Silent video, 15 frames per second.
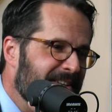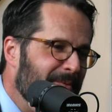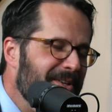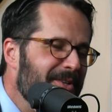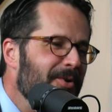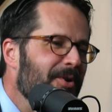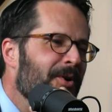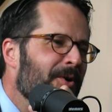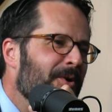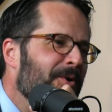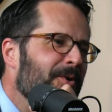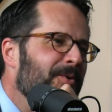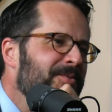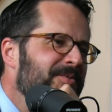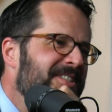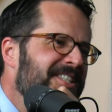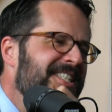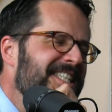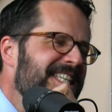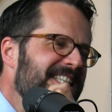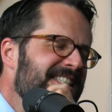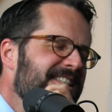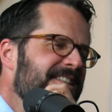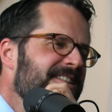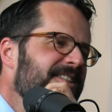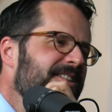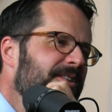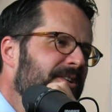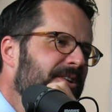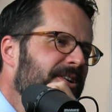Can we do a whole
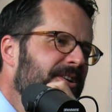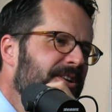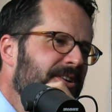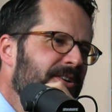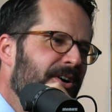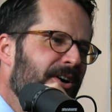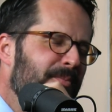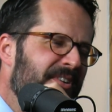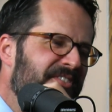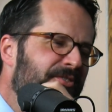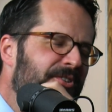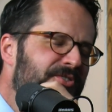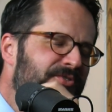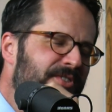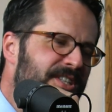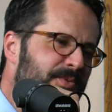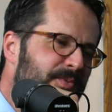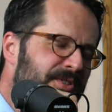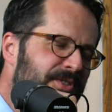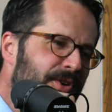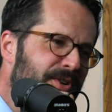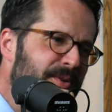season? All right. On my frustration with